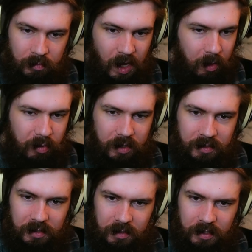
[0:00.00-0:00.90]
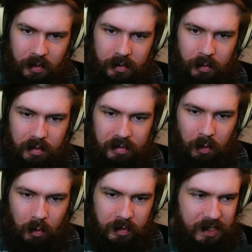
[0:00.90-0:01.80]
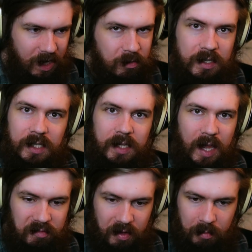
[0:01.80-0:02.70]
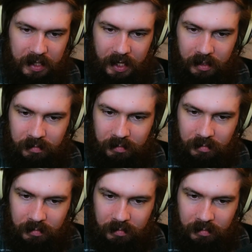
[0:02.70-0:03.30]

I brought it into the territory of it almost sounding FM again.